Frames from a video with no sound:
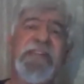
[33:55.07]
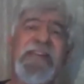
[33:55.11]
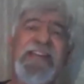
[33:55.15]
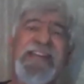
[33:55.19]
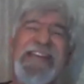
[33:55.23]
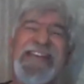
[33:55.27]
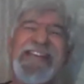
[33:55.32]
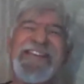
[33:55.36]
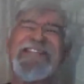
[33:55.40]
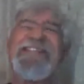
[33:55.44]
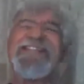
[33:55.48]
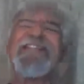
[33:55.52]

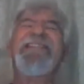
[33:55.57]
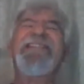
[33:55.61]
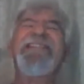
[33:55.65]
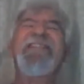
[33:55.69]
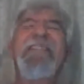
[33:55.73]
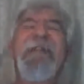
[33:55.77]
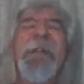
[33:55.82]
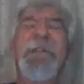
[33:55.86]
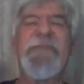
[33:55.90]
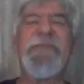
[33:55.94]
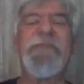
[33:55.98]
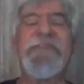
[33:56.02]
is the
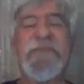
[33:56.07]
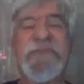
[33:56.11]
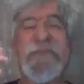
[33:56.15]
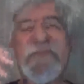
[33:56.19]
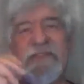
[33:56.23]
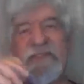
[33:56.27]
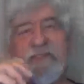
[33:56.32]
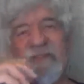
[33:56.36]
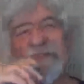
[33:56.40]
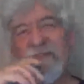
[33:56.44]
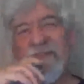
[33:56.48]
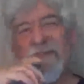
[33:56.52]

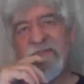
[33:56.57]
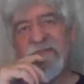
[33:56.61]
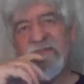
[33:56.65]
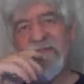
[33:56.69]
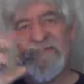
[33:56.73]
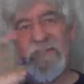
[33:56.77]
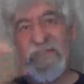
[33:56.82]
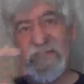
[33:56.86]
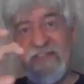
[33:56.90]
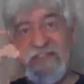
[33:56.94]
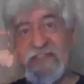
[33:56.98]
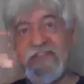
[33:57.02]
acceptance
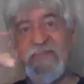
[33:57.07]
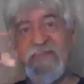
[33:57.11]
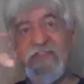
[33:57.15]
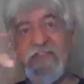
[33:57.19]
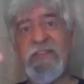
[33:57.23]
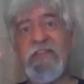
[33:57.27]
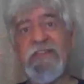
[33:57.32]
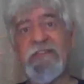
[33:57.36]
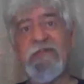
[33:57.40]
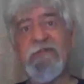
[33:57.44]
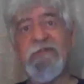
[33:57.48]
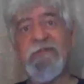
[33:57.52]
this evening,
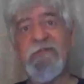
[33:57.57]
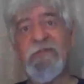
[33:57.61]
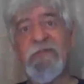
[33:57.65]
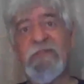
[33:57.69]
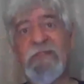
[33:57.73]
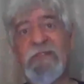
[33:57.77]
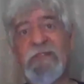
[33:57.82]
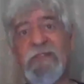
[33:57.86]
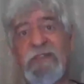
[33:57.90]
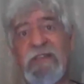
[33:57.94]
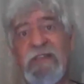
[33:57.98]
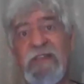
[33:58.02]

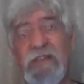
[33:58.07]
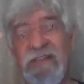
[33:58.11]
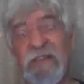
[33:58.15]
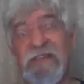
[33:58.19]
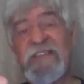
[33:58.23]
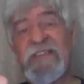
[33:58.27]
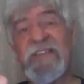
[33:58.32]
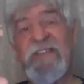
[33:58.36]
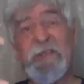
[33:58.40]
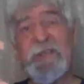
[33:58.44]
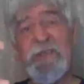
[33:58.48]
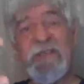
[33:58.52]
the
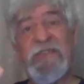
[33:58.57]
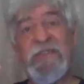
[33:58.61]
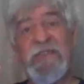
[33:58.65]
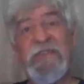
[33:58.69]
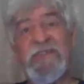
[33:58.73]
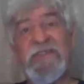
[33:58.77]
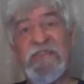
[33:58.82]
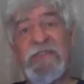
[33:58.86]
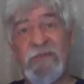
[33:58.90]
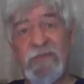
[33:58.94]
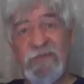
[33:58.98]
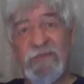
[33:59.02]

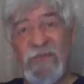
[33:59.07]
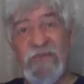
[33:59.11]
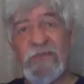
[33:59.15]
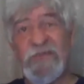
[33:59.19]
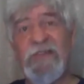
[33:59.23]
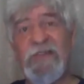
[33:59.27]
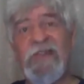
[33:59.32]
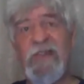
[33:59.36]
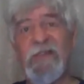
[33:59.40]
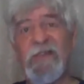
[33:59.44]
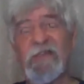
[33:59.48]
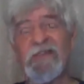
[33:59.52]
acceptance right
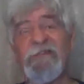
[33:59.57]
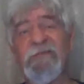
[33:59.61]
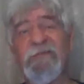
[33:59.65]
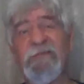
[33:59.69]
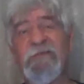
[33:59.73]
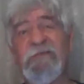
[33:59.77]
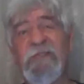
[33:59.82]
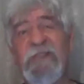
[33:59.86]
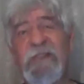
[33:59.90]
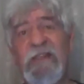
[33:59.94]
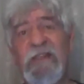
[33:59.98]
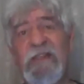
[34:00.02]
now,
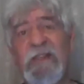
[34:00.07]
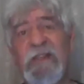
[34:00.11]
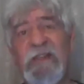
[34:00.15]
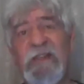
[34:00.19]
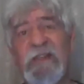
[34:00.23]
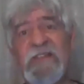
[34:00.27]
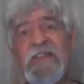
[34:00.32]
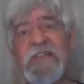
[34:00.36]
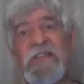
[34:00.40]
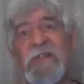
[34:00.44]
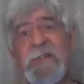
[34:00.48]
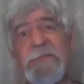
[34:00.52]
the
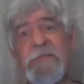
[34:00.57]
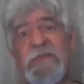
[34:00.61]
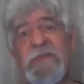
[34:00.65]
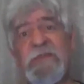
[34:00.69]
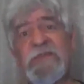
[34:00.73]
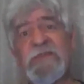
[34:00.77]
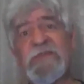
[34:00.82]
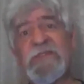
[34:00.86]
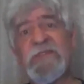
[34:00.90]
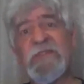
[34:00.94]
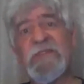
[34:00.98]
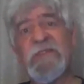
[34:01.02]

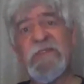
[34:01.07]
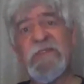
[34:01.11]
acceptance